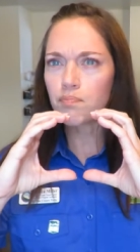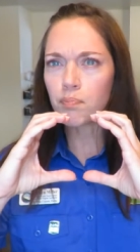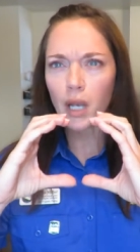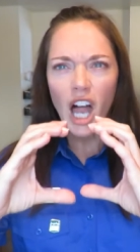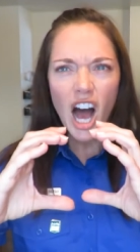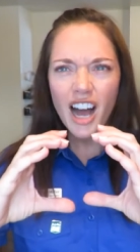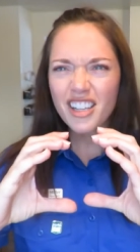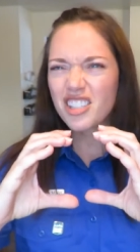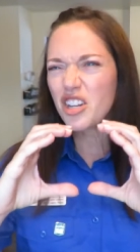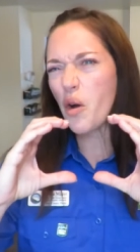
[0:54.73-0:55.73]

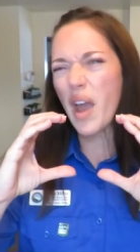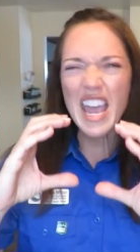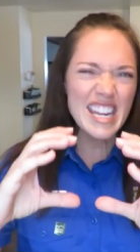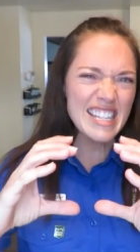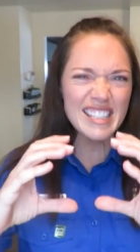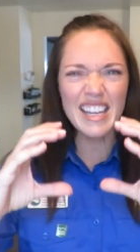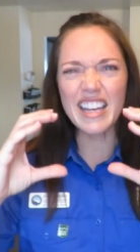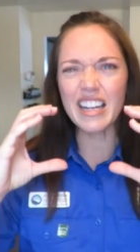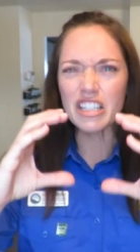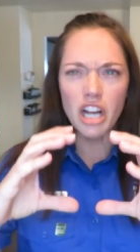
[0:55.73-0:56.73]
blocks, you know, 80
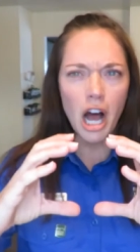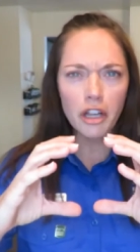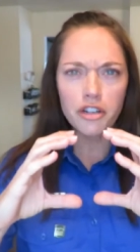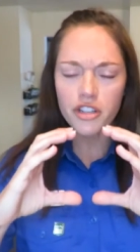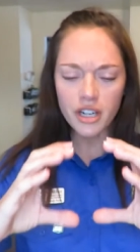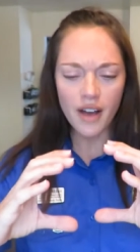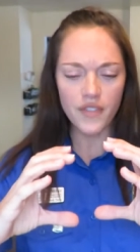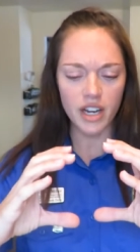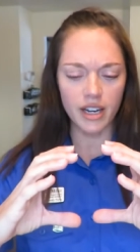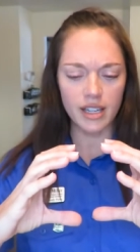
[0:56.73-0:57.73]
cent, a dollar. They're not
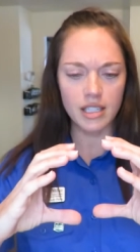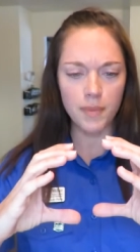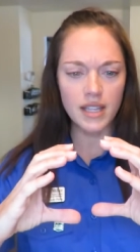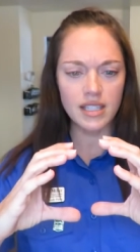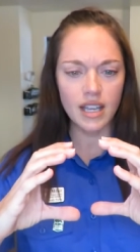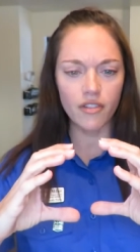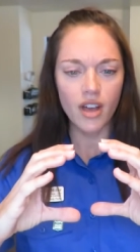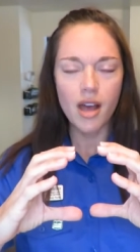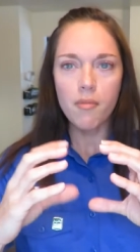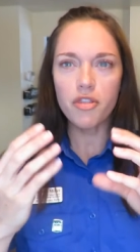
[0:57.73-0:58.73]
very expensive,
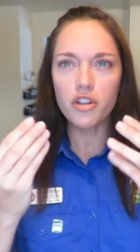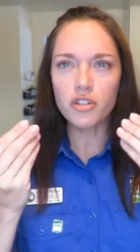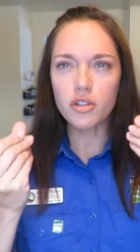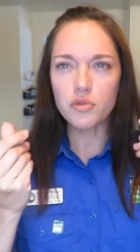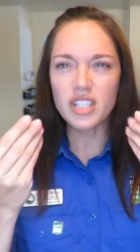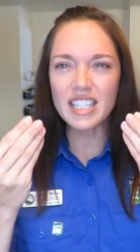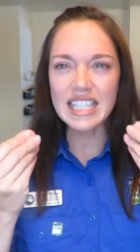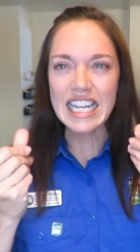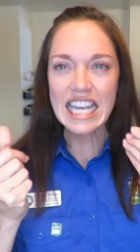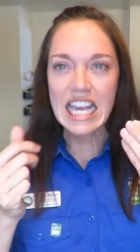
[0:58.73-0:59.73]
but they're those
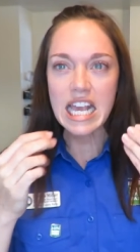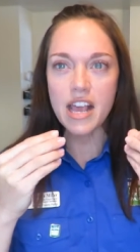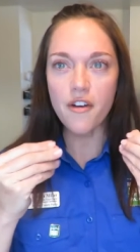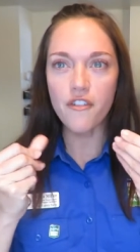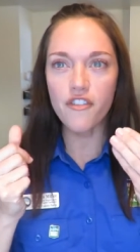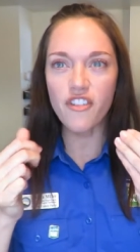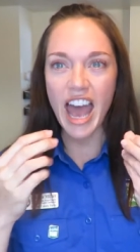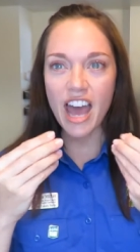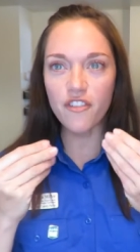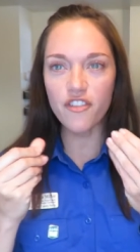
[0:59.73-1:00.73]
sticky,
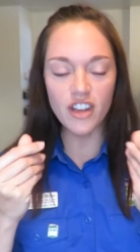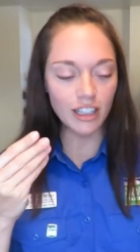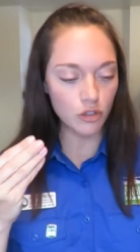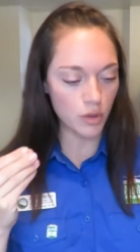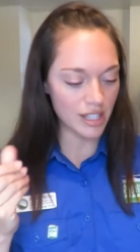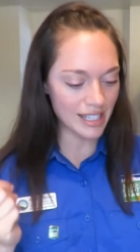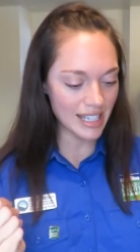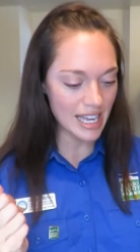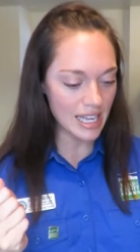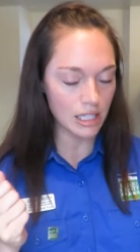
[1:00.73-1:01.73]
fat, filled with
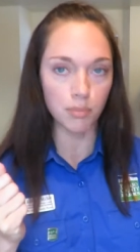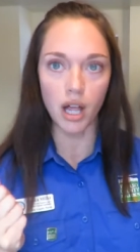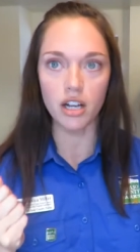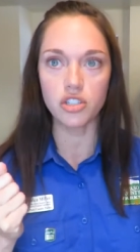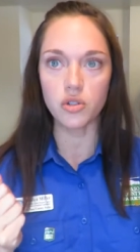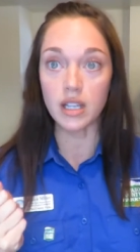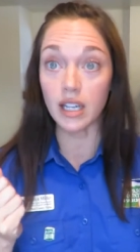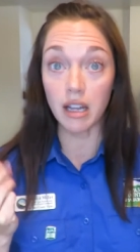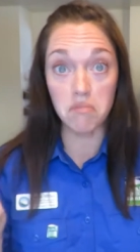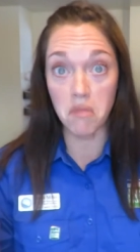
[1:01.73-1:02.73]
seeds blocks you can
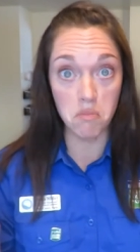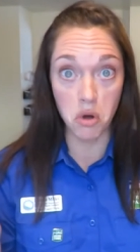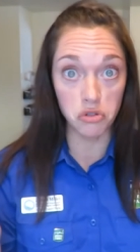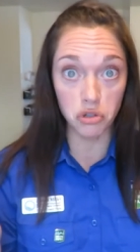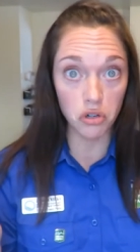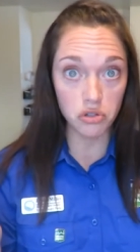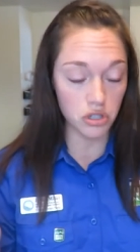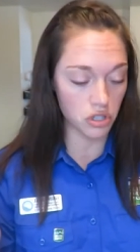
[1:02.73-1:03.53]
get at most grocery